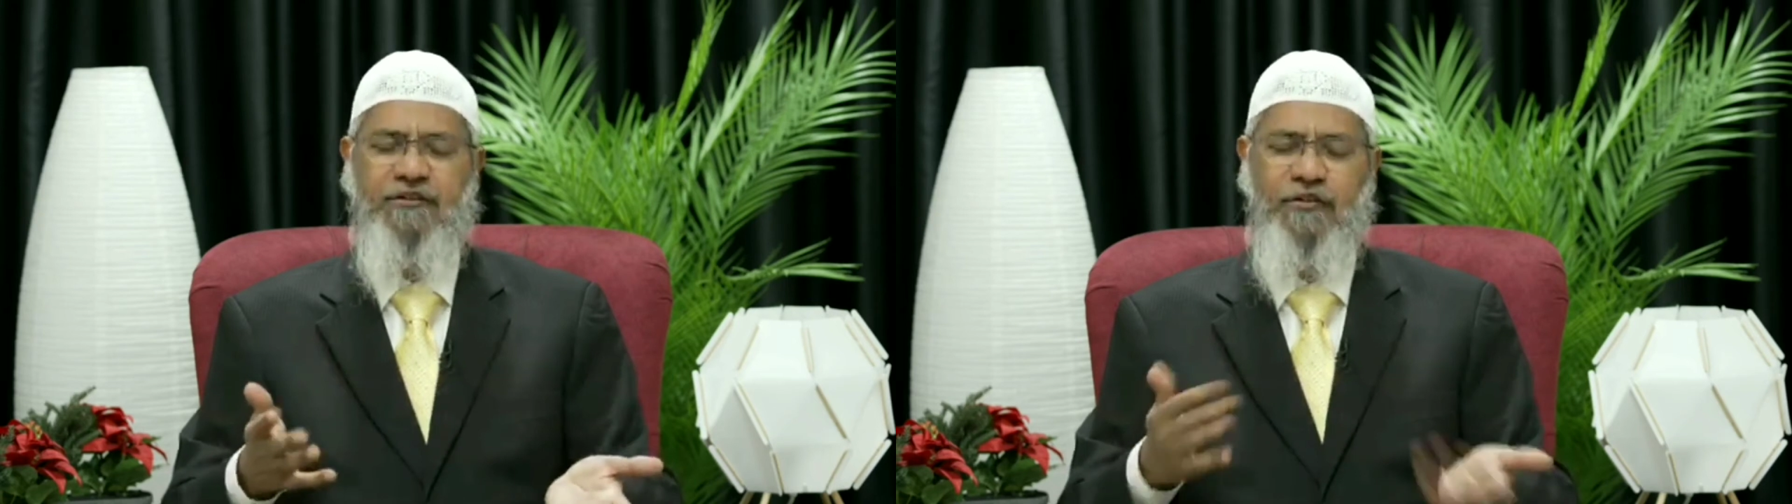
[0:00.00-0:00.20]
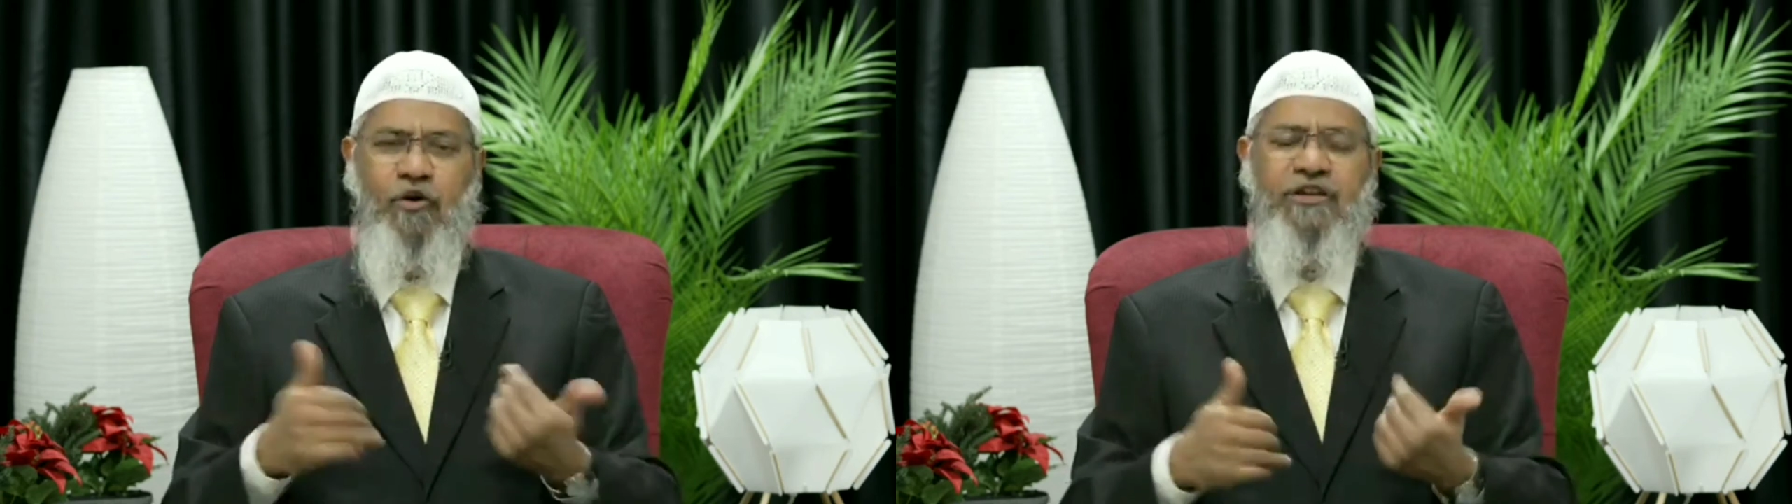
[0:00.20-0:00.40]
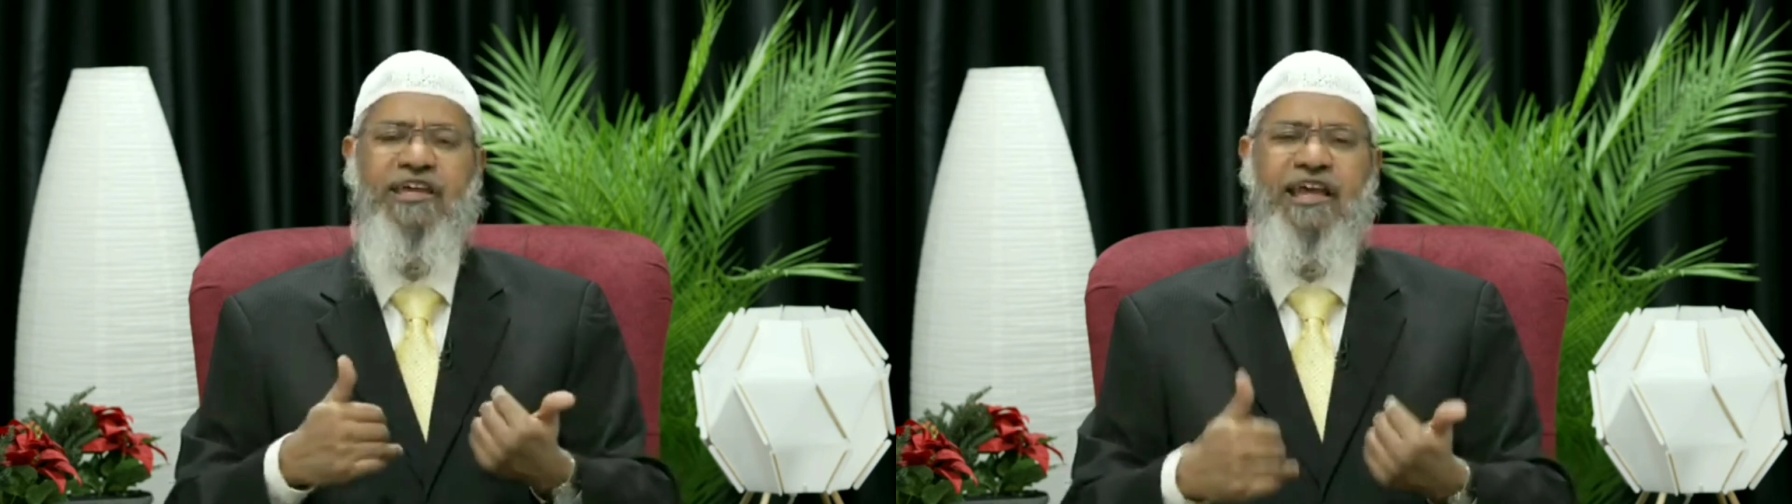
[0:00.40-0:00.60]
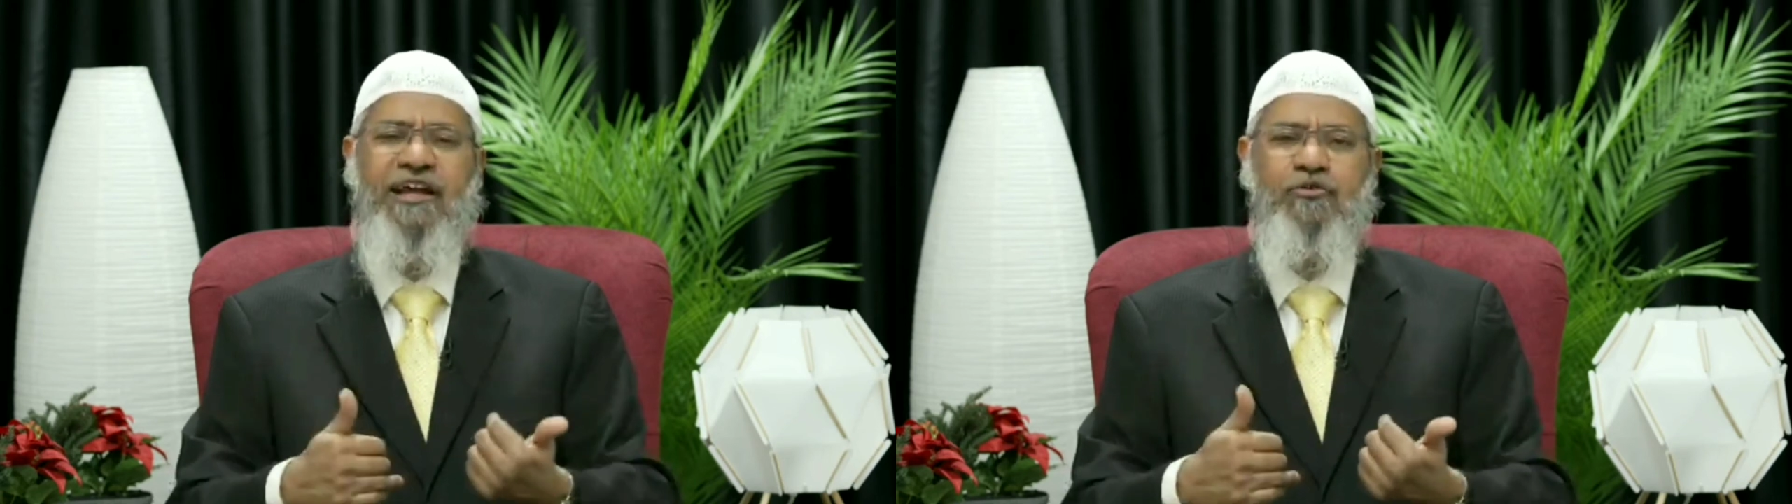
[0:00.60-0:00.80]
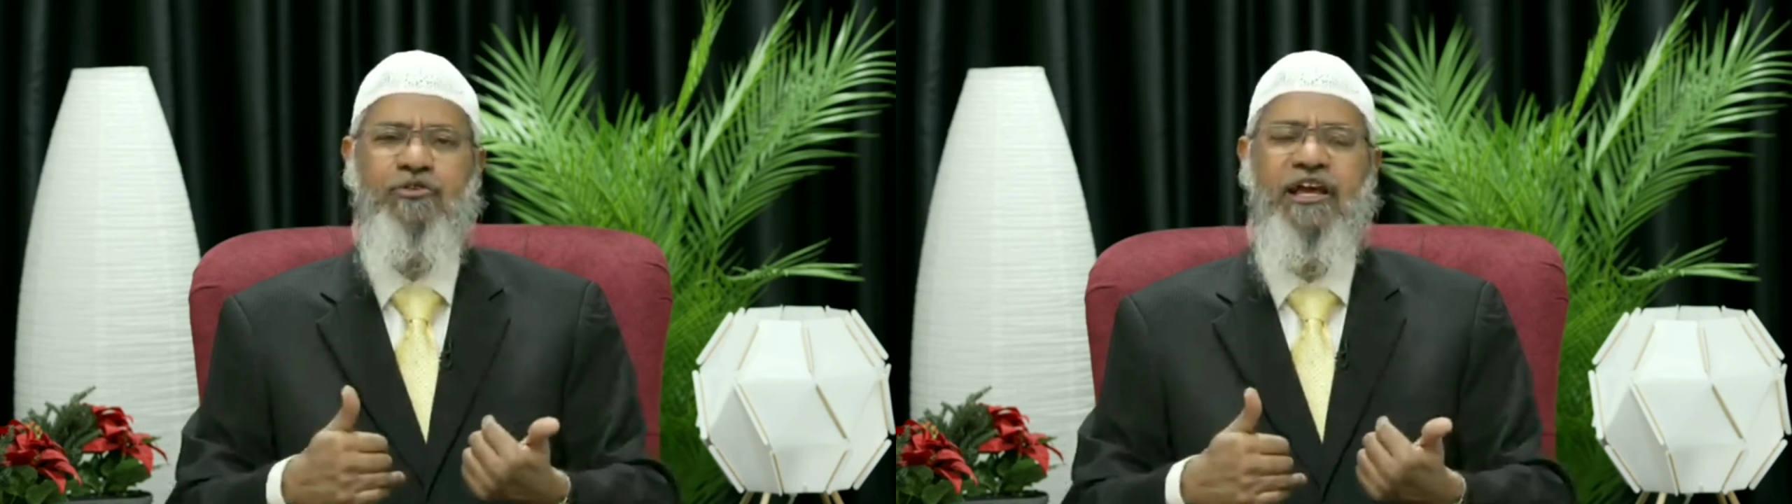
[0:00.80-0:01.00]
So what they
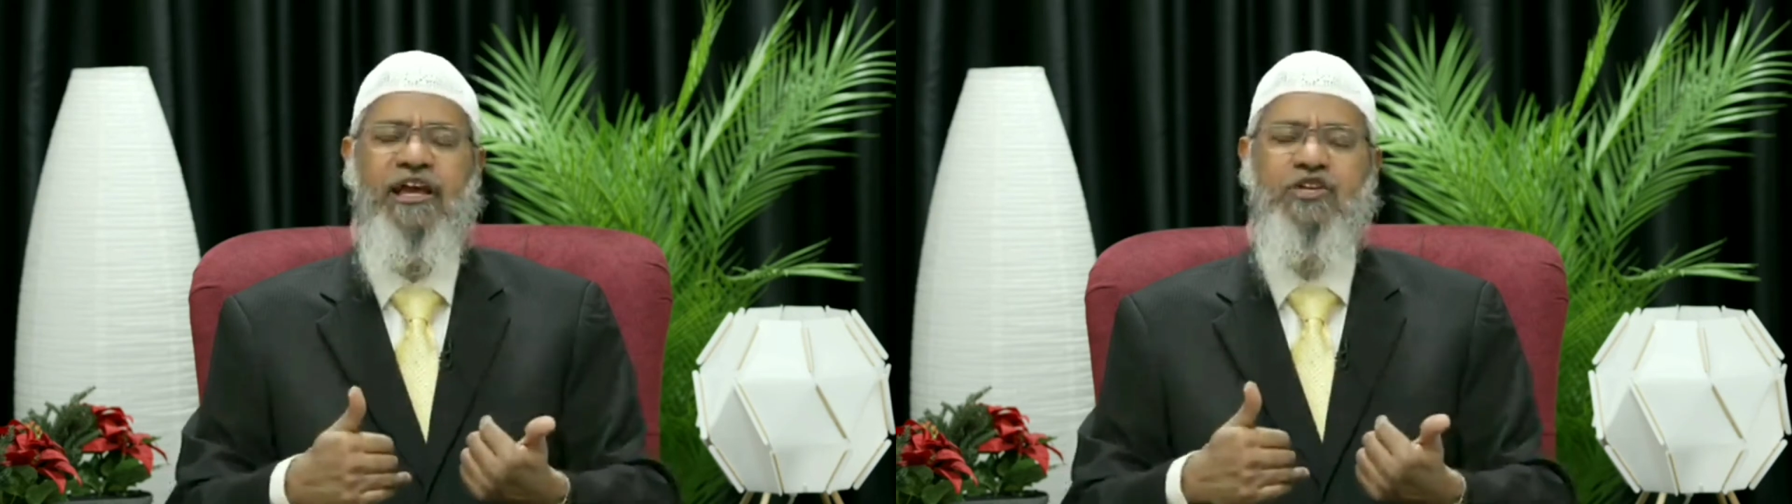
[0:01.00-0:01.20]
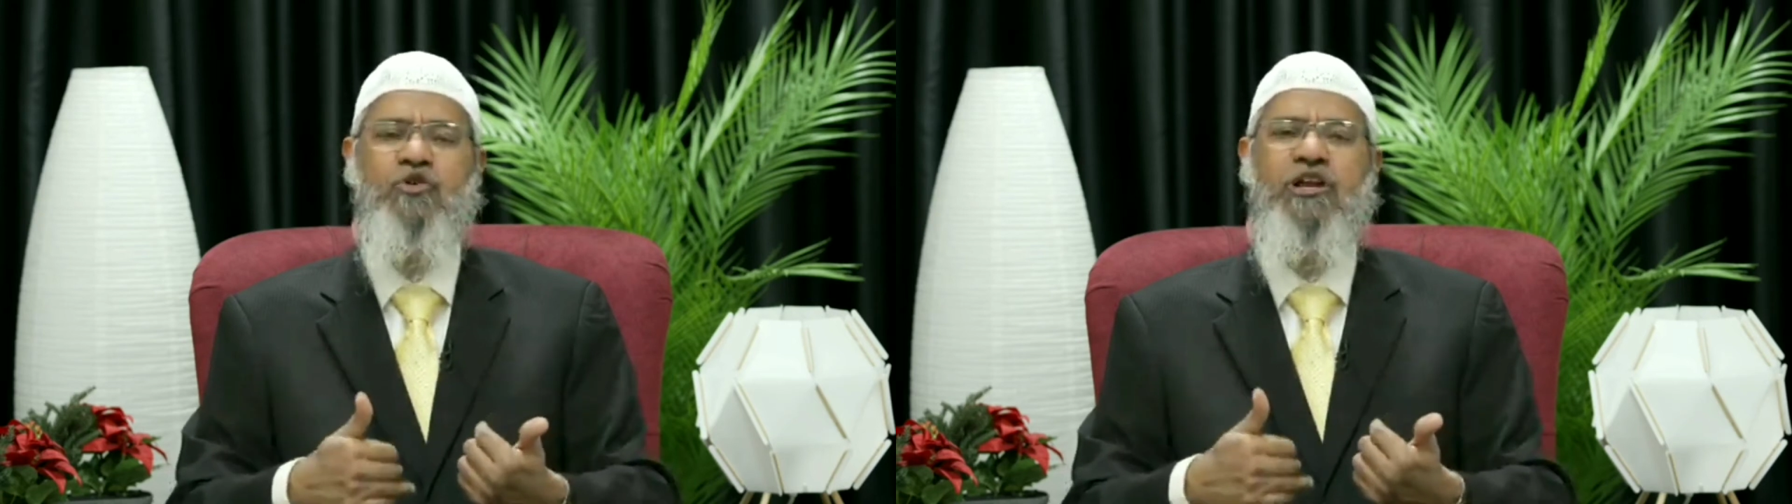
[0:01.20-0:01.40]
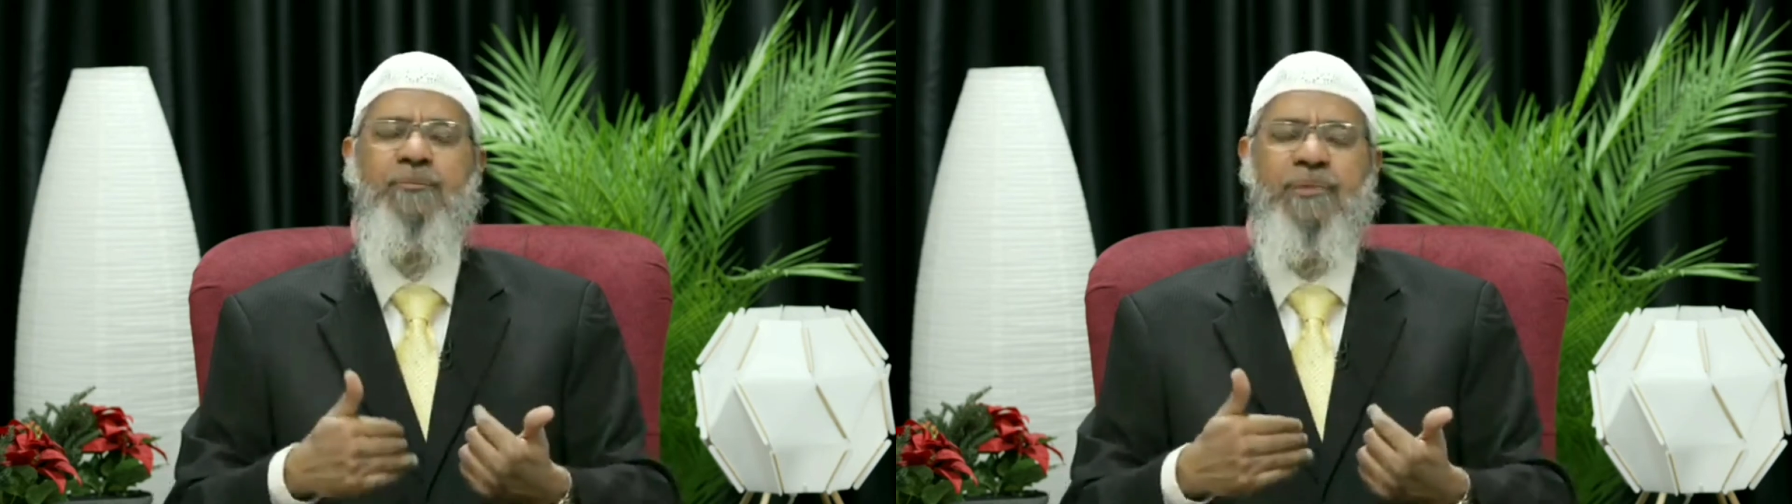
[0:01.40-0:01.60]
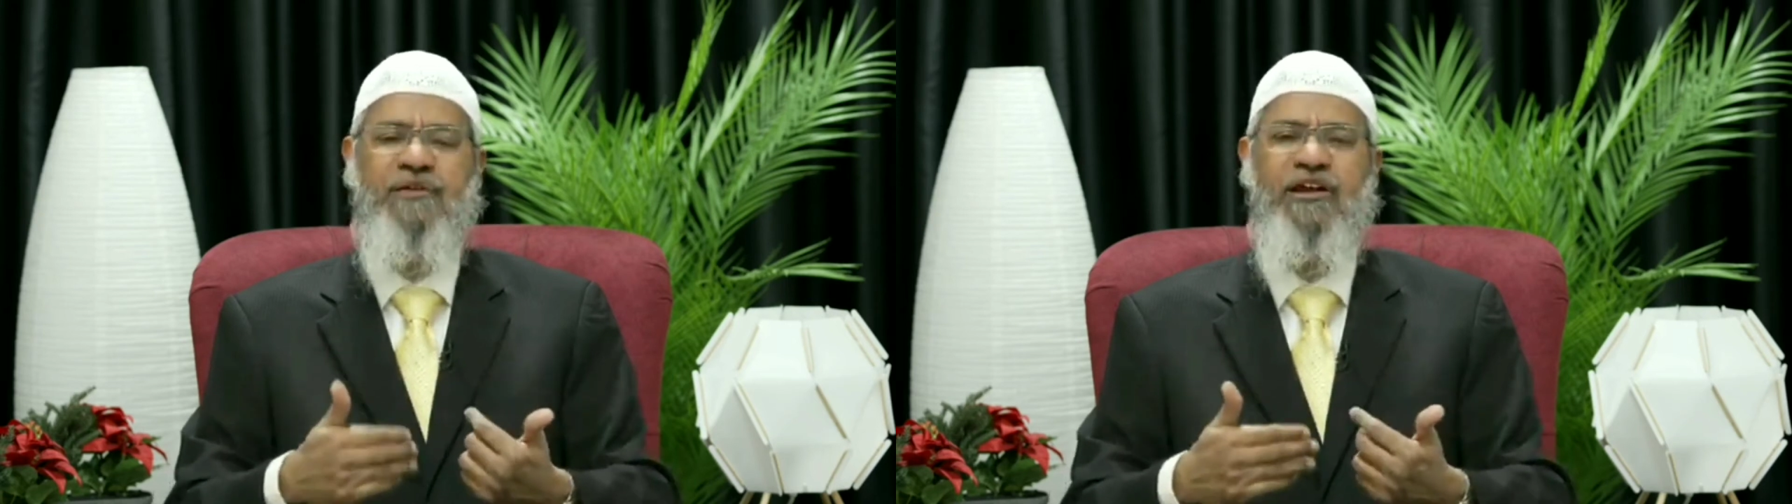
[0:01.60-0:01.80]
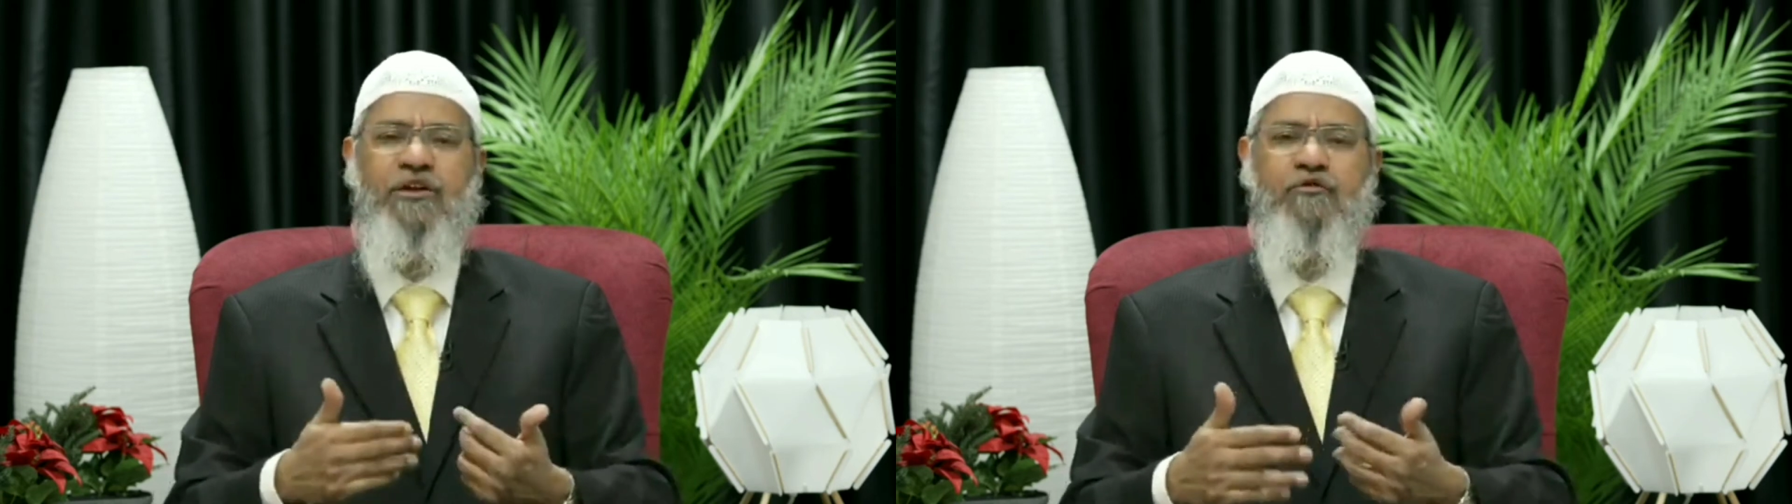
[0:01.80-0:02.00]
can do, they can surely
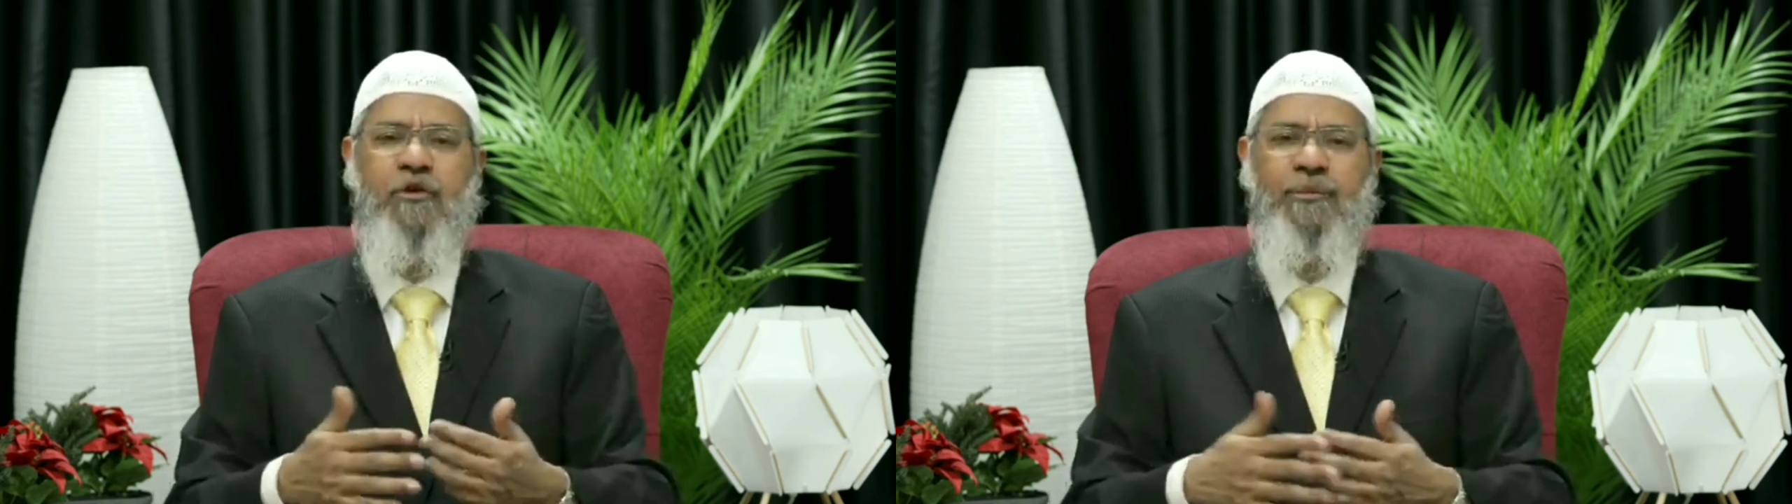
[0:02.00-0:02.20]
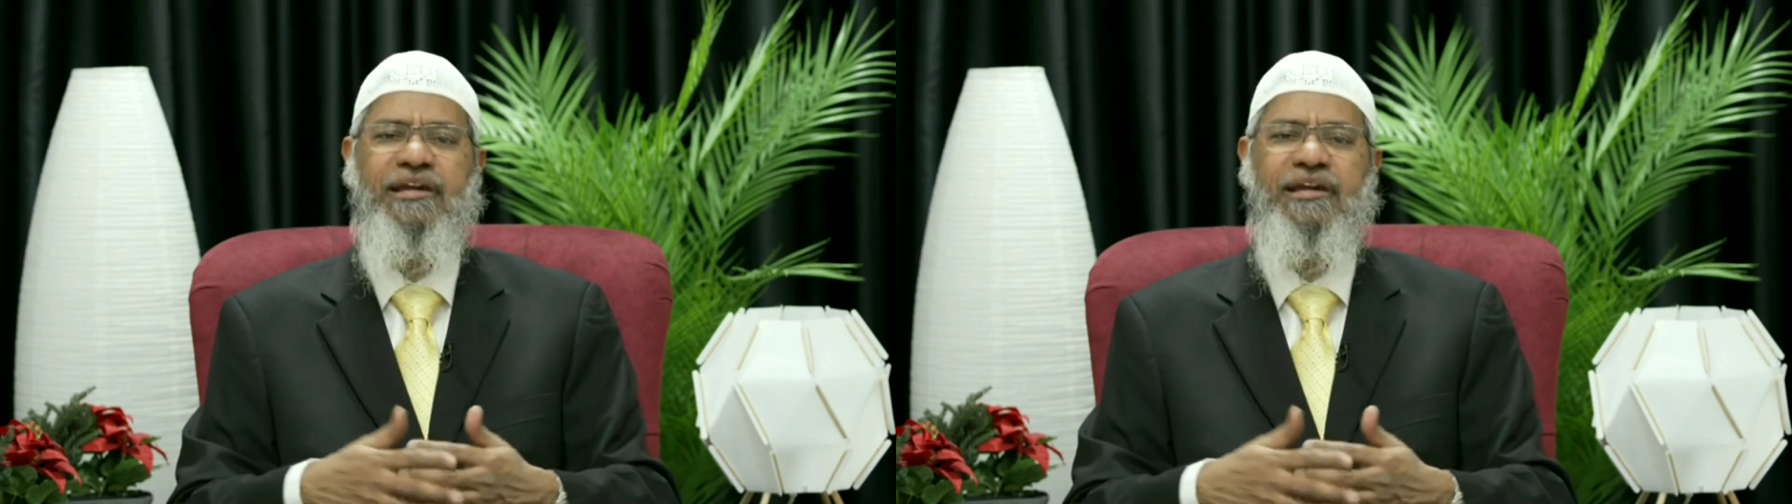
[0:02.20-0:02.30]
prevent you from